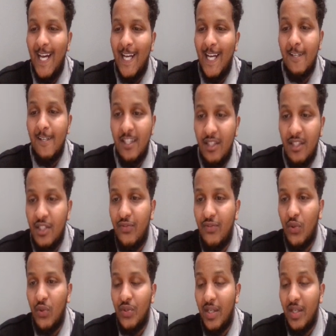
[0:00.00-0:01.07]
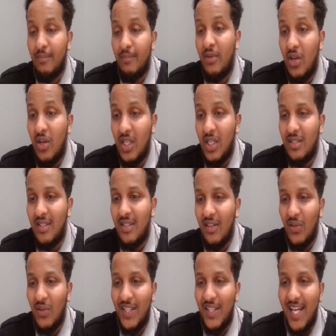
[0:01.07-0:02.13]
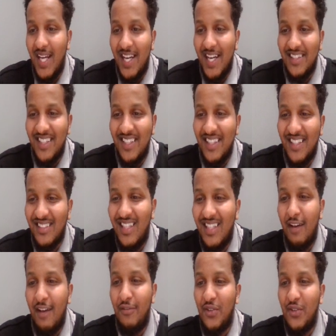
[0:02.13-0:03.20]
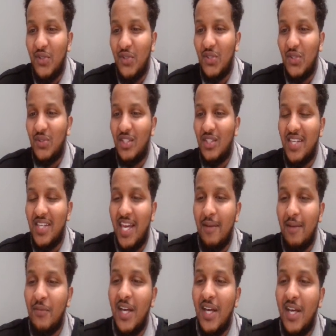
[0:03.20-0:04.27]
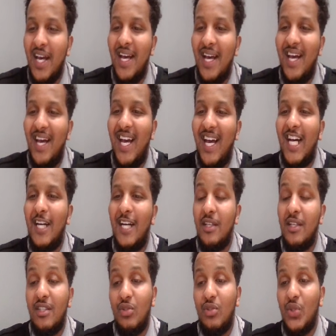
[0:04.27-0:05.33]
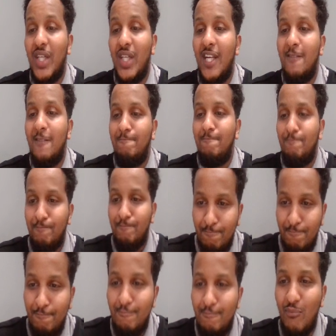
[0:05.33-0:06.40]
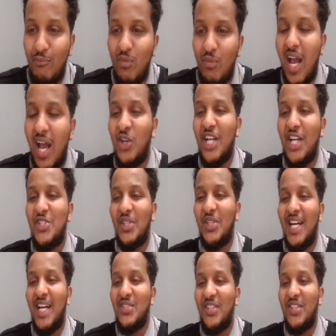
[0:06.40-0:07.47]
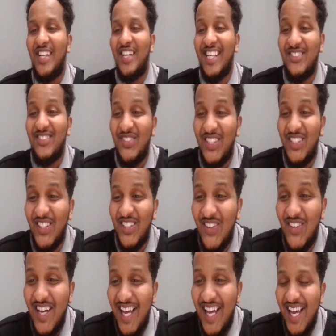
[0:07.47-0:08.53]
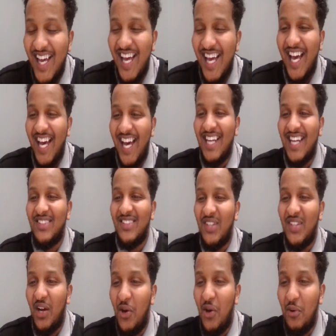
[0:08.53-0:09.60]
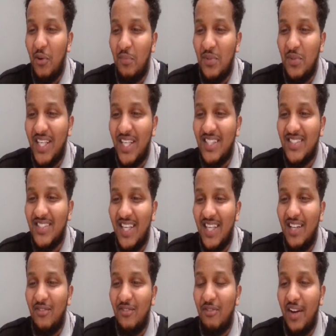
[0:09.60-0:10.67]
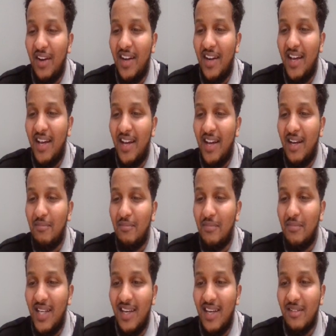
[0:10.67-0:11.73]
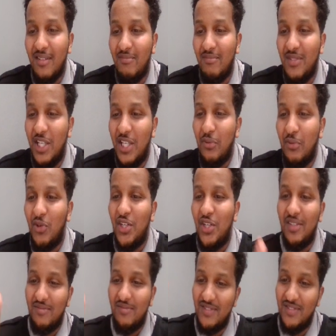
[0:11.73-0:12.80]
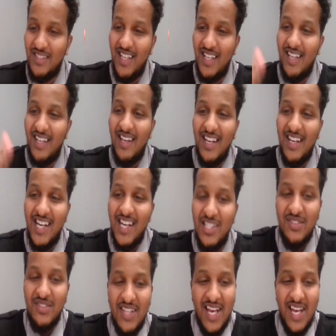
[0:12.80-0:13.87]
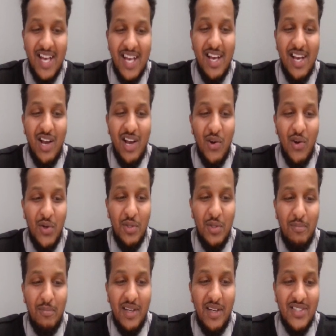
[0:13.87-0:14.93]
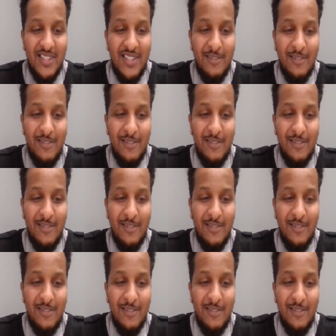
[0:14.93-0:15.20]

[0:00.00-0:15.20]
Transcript: in this field, in marketing and all that, then definitely you could do the same. Until then, I'll catch you guys in the next video, and I hope you stay safe and yeah, keep crushing. Take care, guys. All the best.